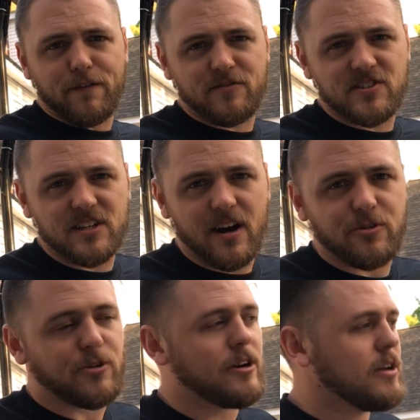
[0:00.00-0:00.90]

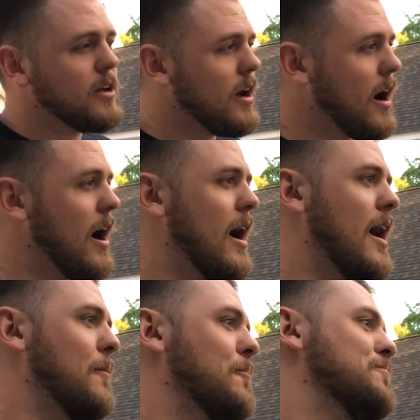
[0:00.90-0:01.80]

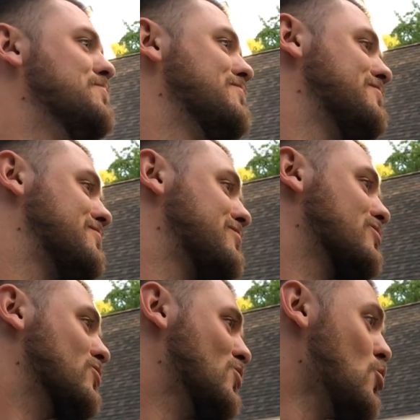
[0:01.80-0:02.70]
$1,500,
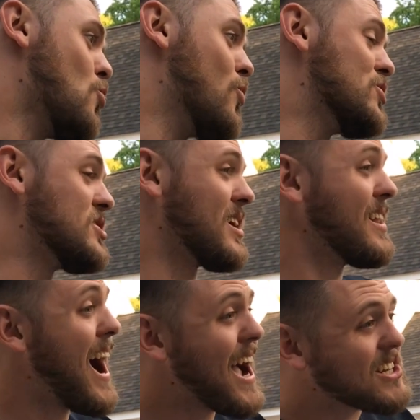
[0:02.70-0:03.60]
which is on
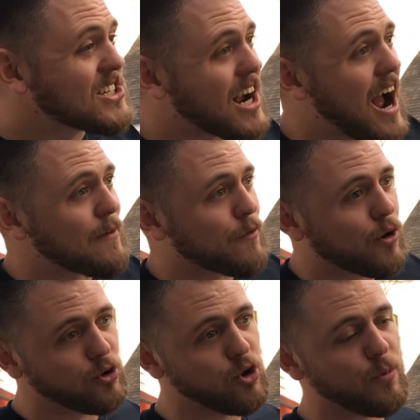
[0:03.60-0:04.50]
the high side
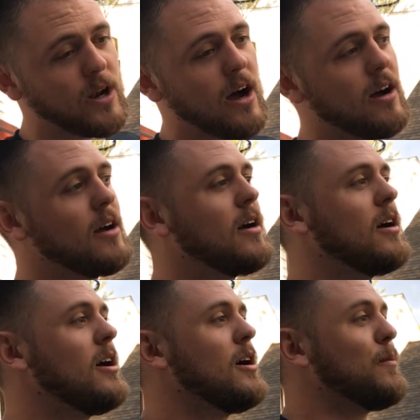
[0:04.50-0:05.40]
for a Lumina.
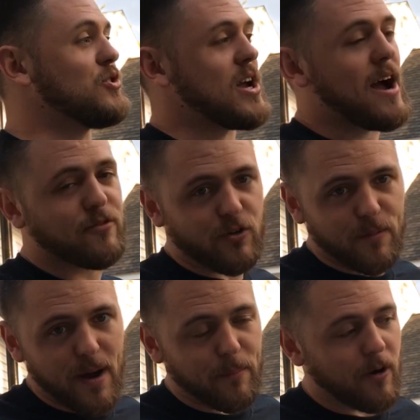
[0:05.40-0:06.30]
But you have to
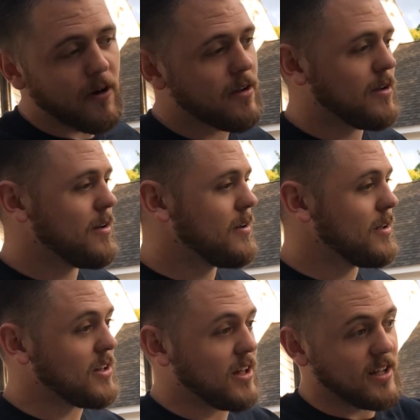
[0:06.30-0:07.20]
remember,
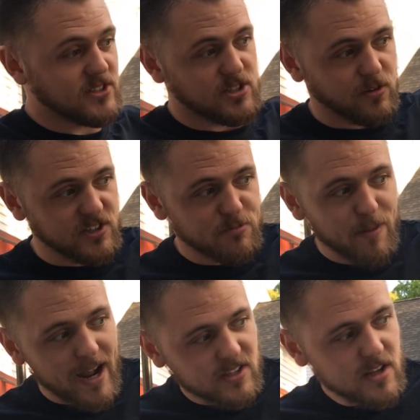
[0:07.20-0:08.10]
it's still
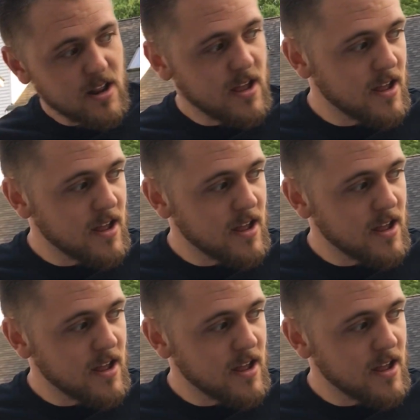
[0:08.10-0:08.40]
inspected